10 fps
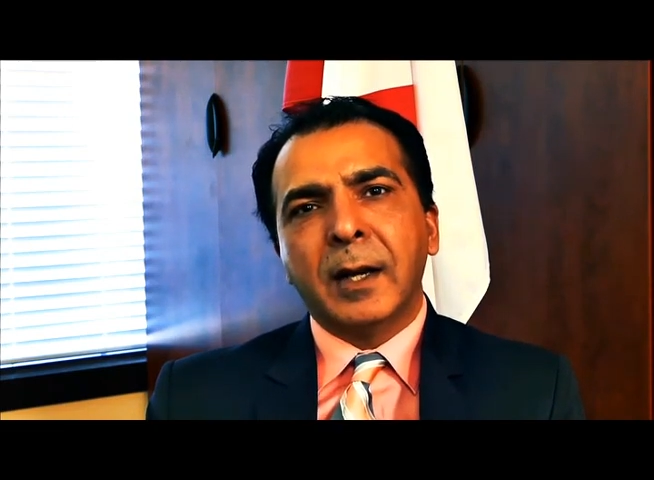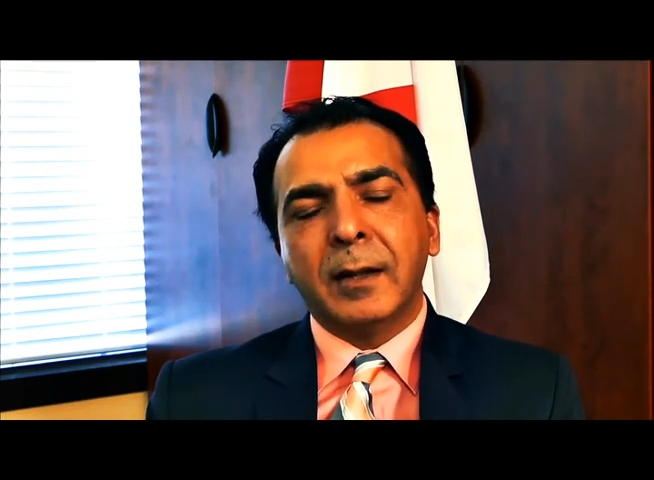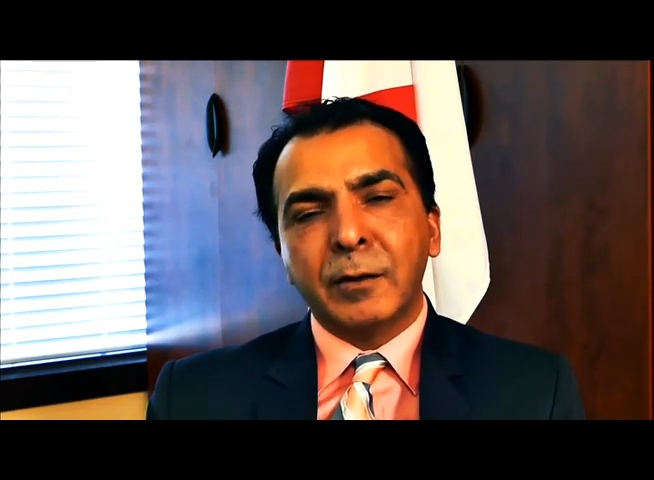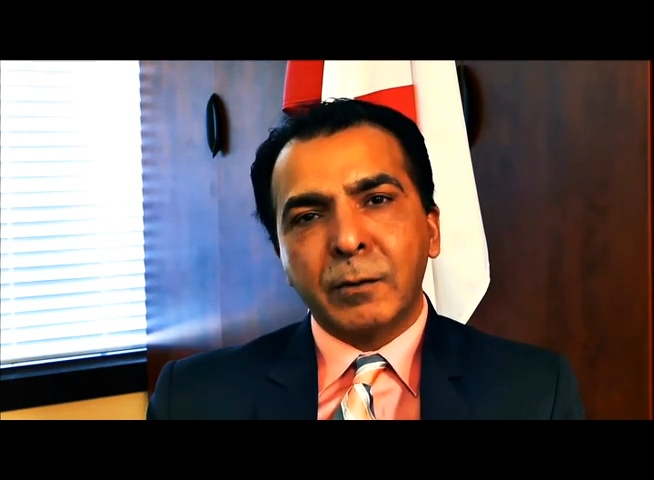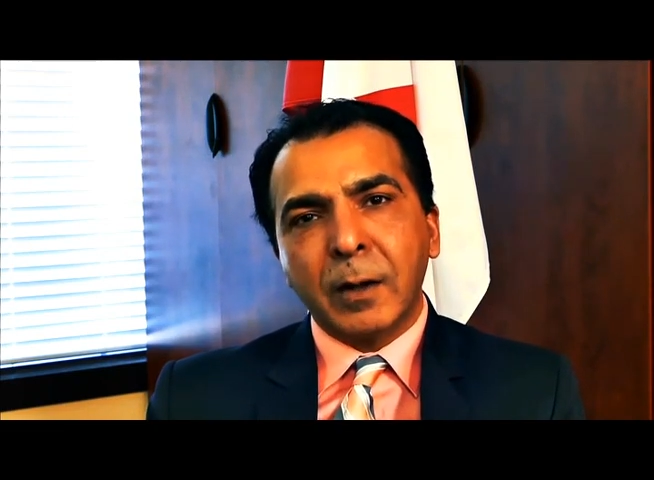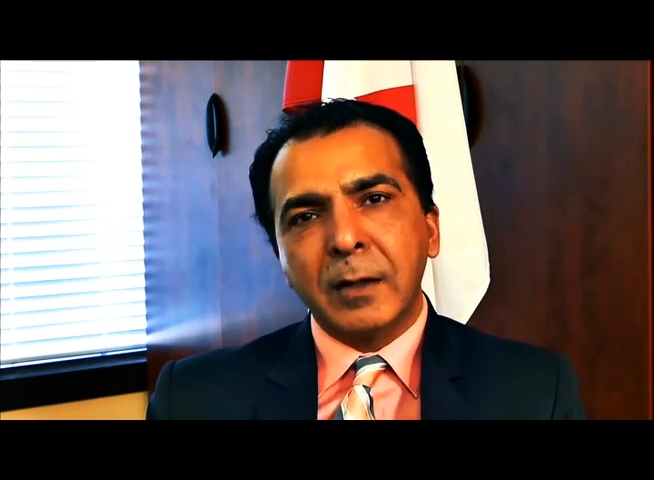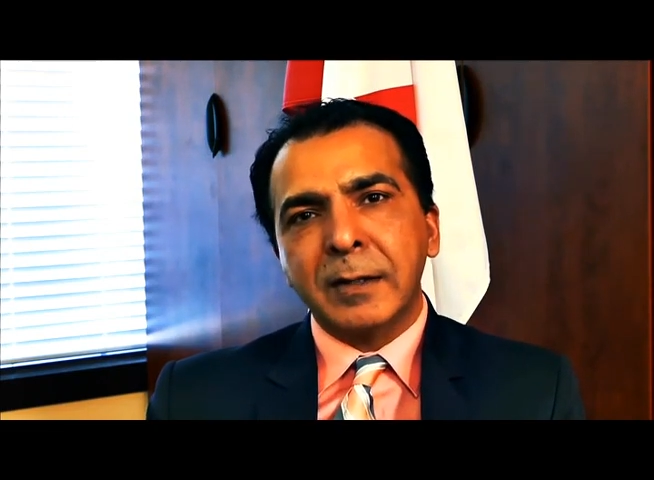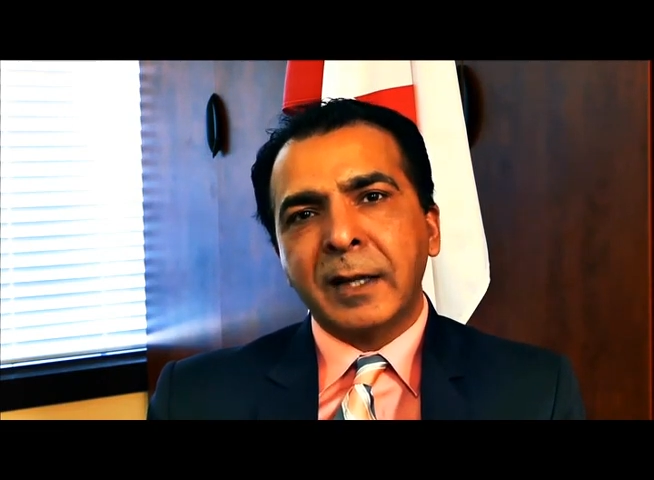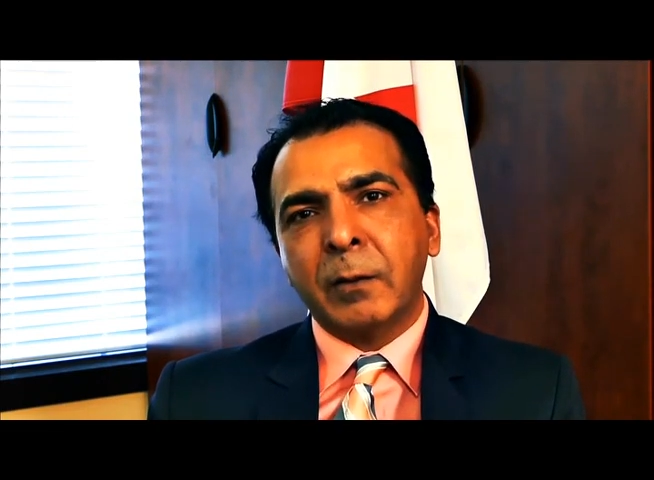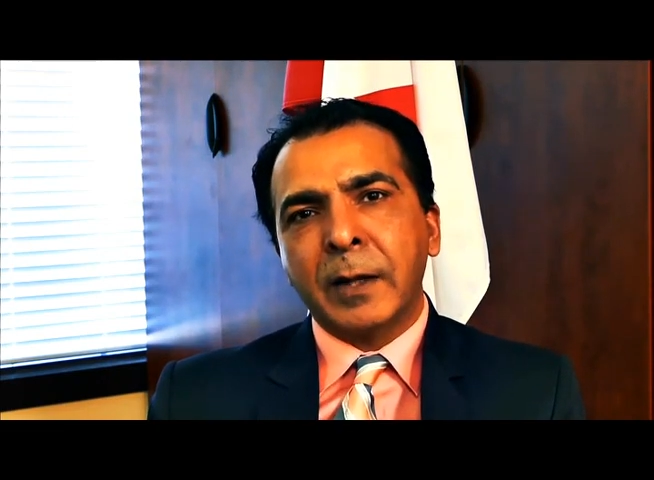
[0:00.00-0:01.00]
the
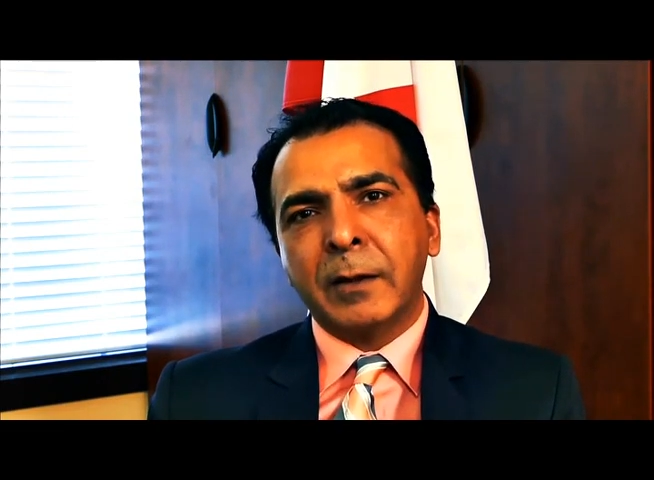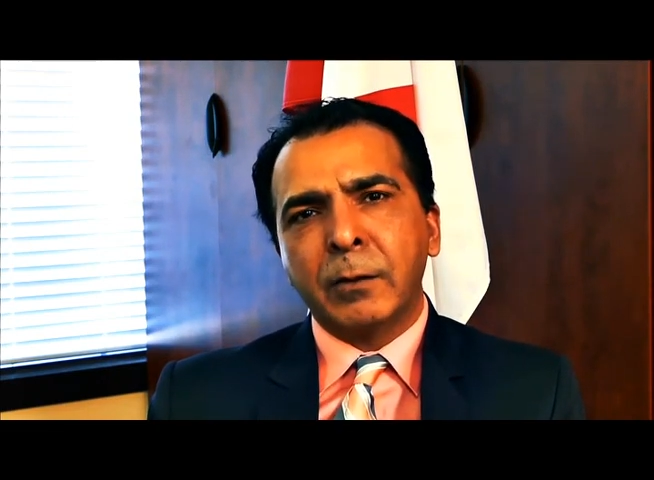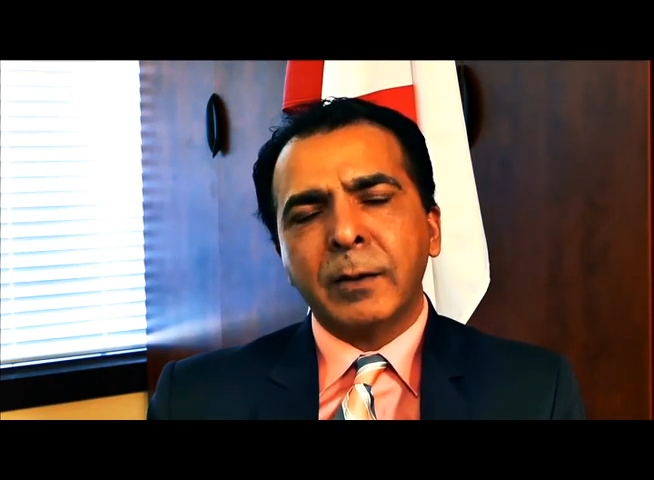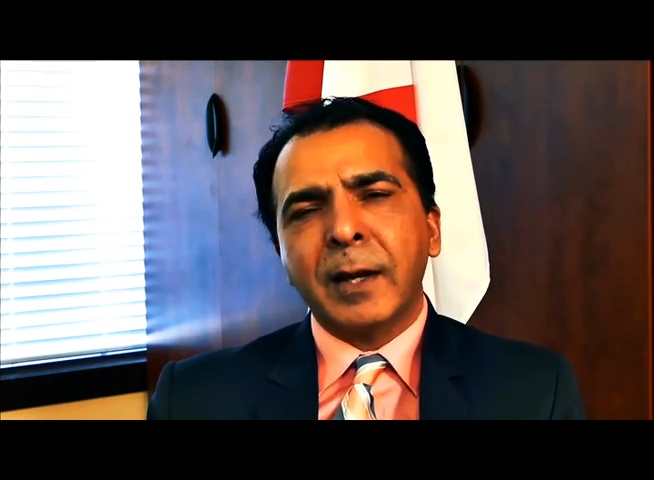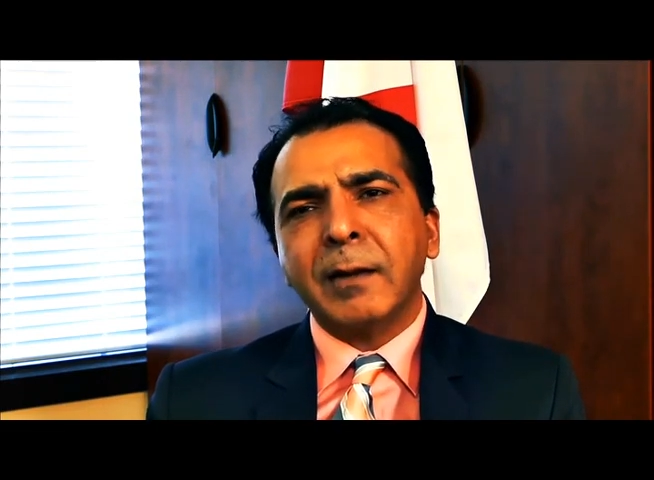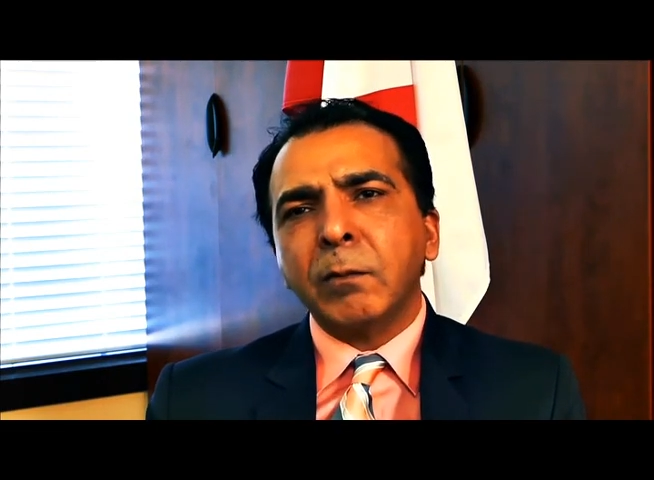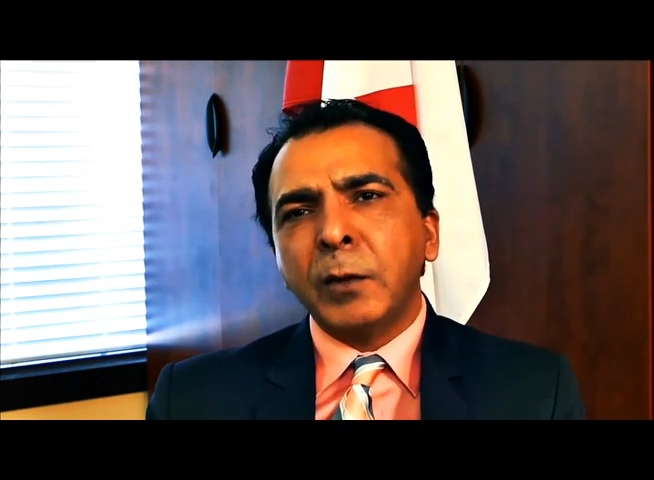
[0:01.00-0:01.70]
struggles they went through, that